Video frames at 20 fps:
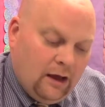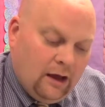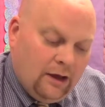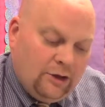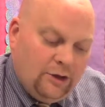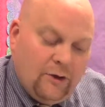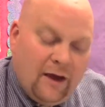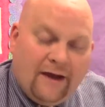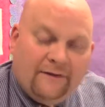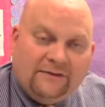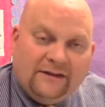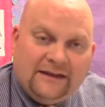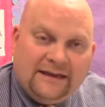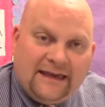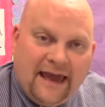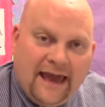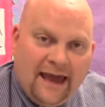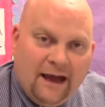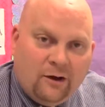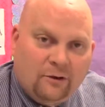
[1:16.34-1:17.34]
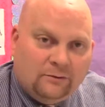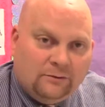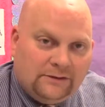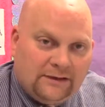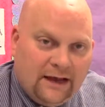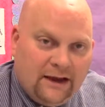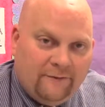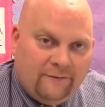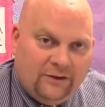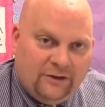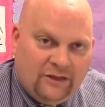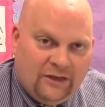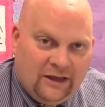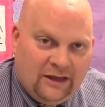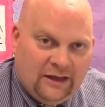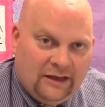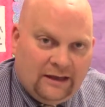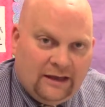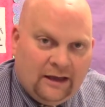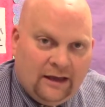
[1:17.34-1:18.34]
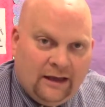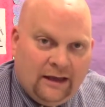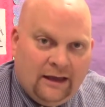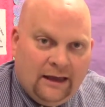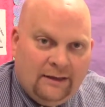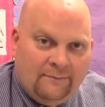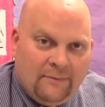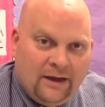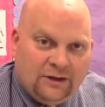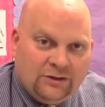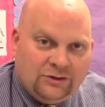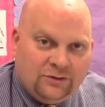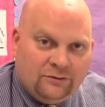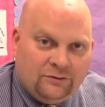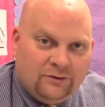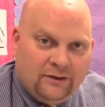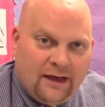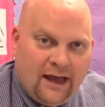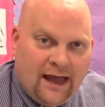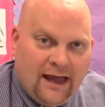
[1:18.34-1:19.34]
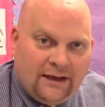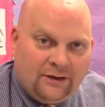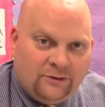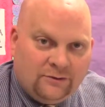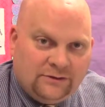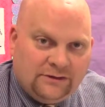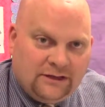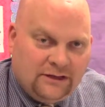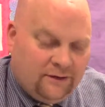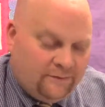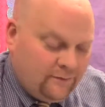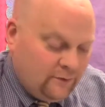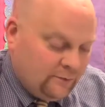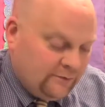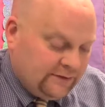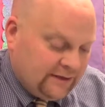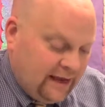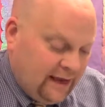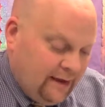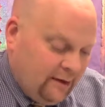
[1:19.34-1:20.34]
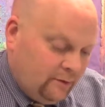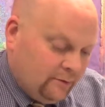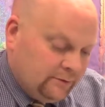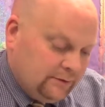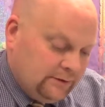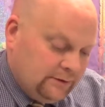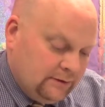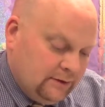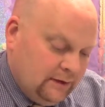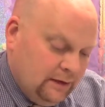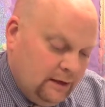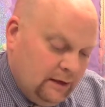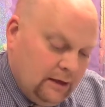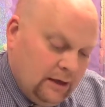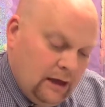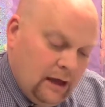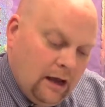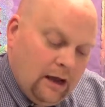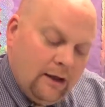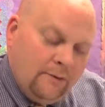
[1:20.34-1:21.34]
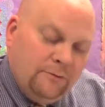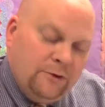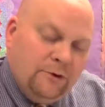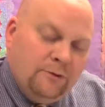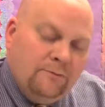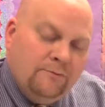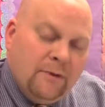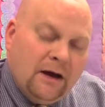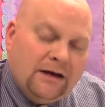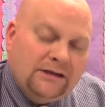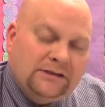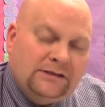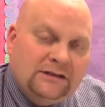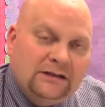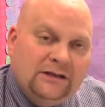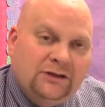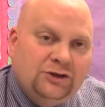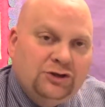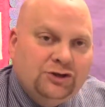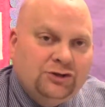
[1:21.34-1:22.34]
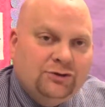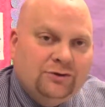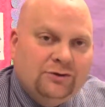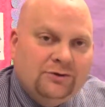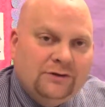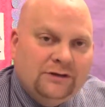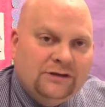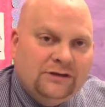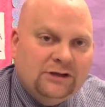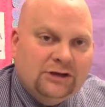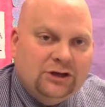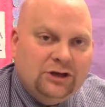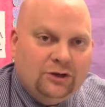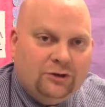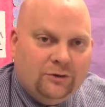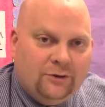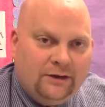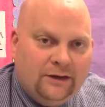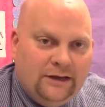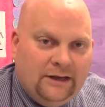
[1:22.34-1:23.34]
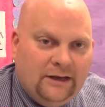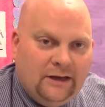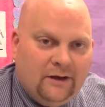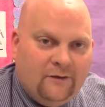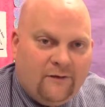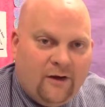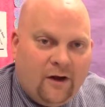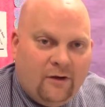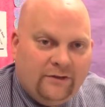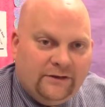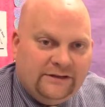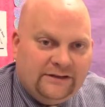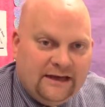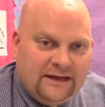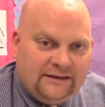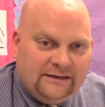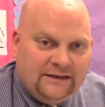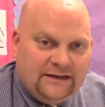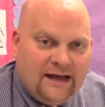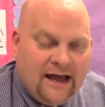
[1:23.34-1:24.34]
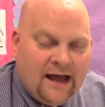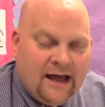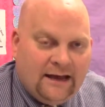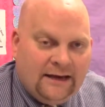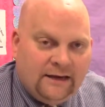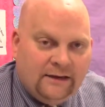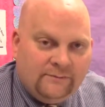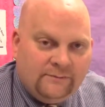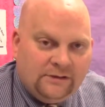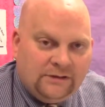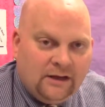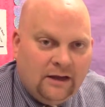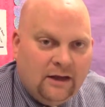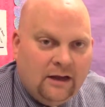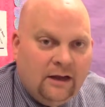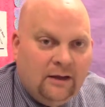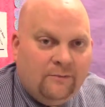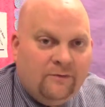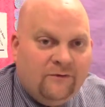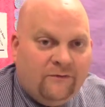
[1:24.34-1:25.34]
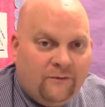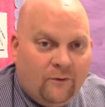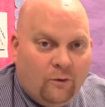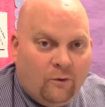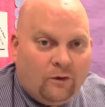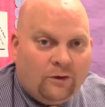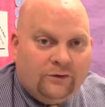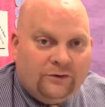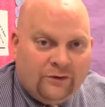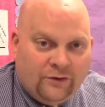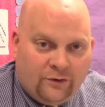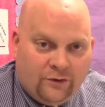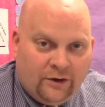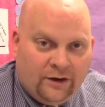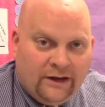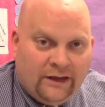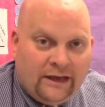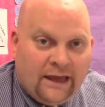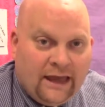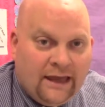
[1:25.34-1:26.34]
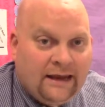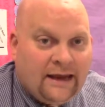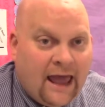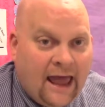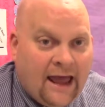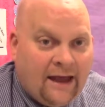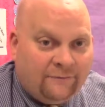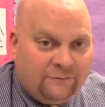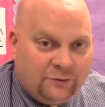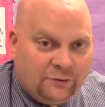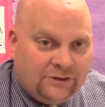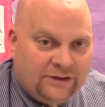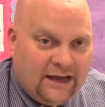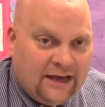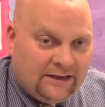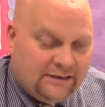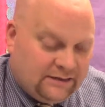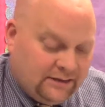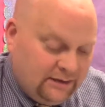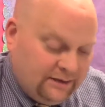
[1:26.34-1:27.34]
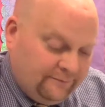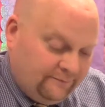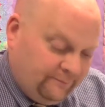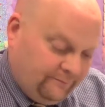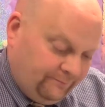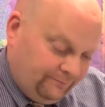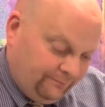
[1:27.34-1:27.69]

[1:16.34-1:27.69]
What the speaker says: You have to count everything and make sure the accuracy of those counts. You must ensure the security of all the testing items before, during, and after testing.